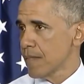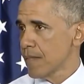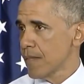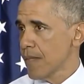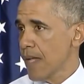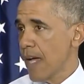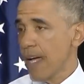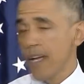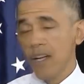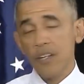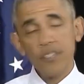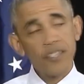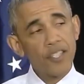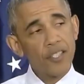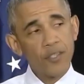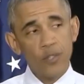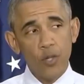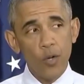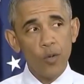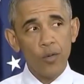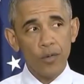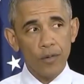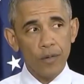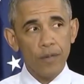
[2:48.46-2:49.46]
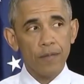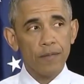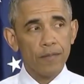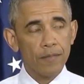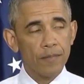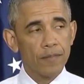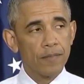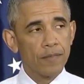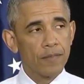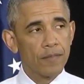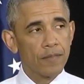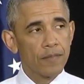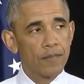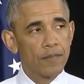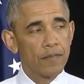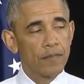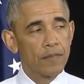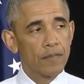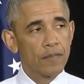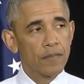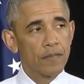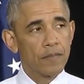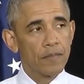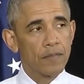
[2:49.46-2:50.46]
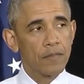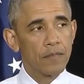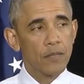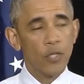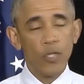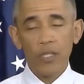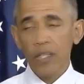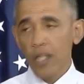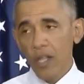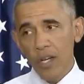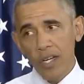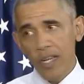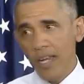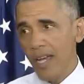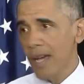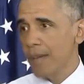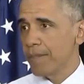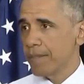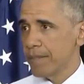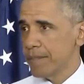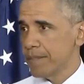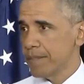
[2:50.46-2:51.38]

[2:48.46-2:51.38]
Now here's the truth. You can look it up.